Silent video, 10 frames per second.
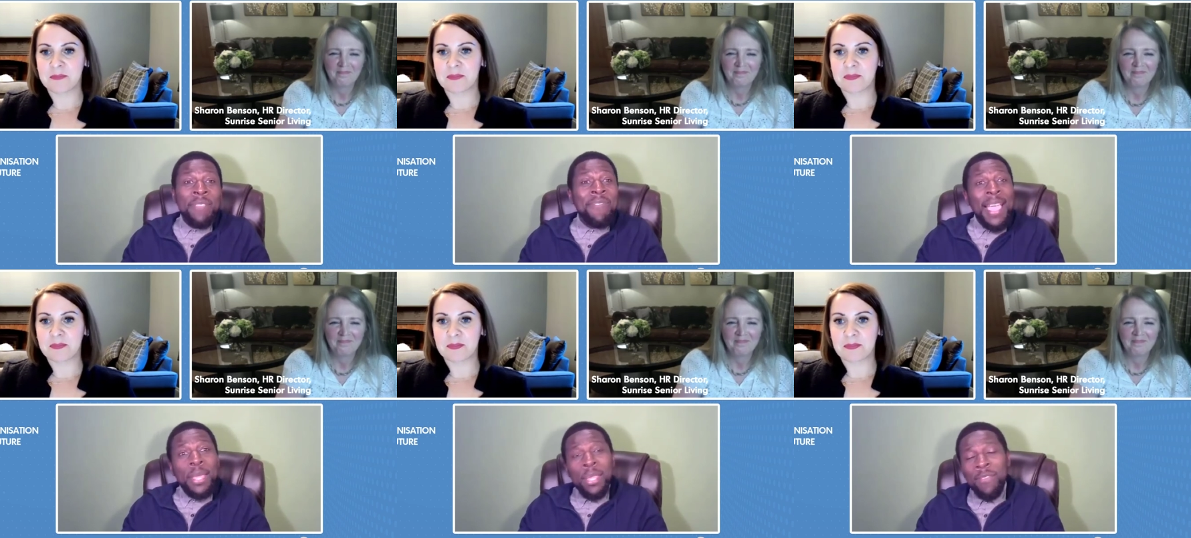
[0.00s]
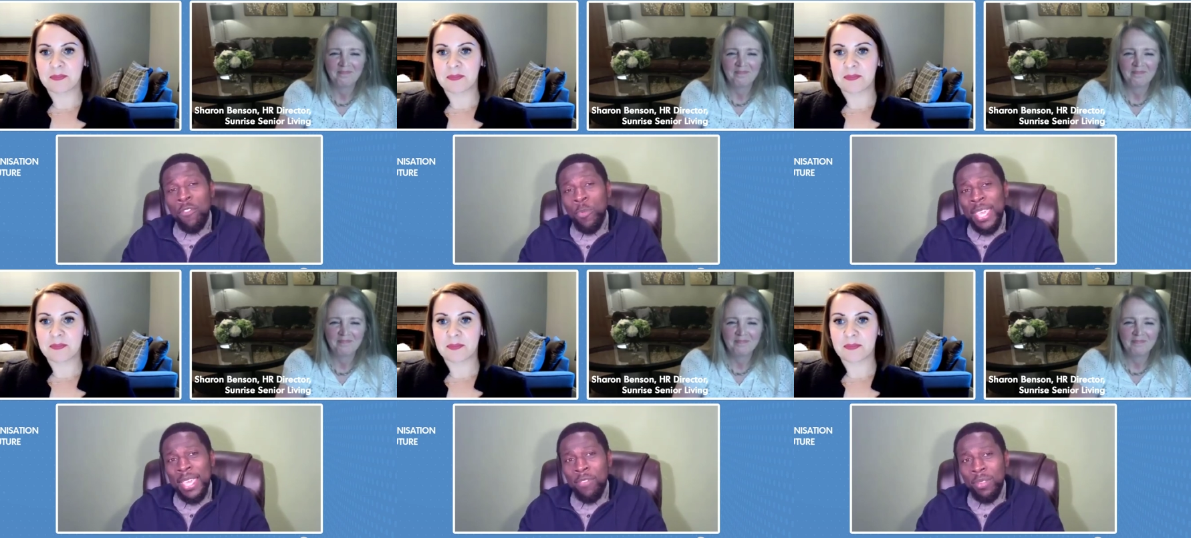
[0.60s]
Speaker 1: advice you've ever
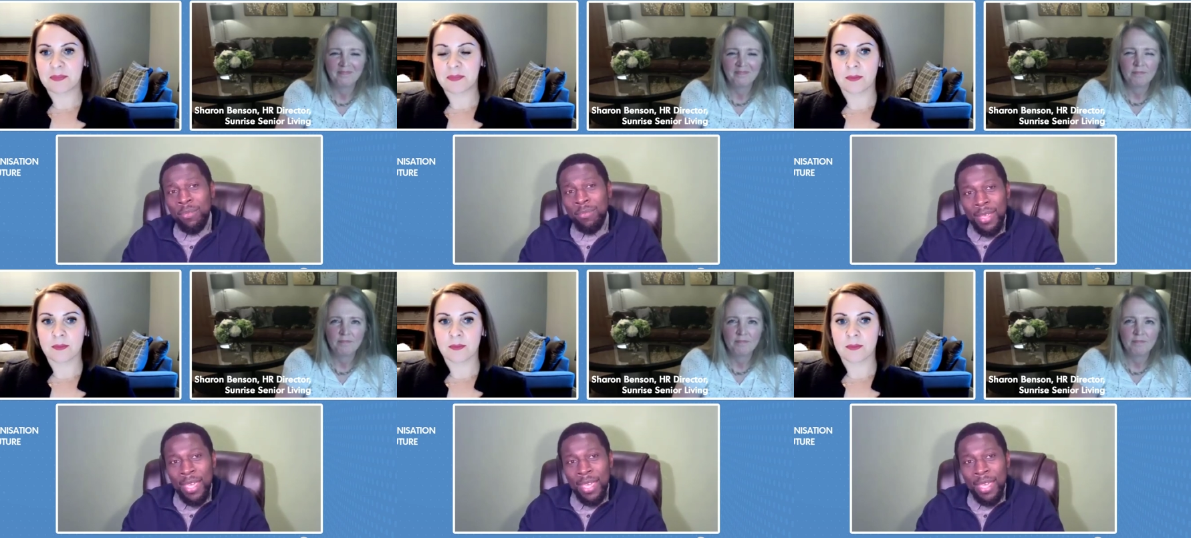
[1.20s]
been given